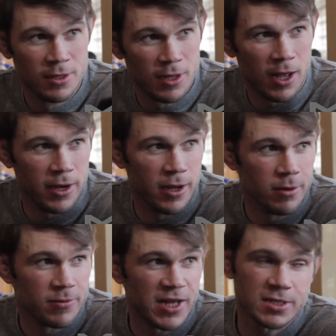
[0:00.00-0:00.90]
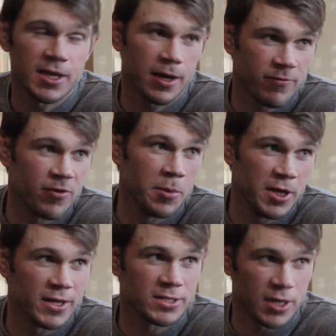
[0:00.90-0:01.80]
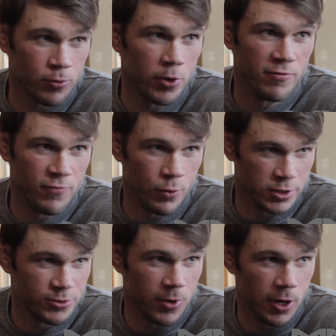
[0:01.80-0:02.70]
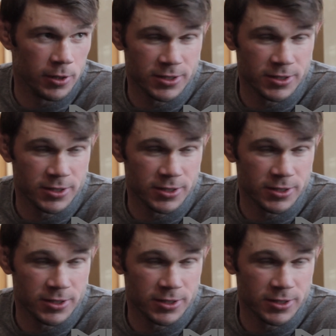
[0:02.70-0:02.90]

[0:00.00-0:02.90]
I know. For me, that's like run, Forrest, run.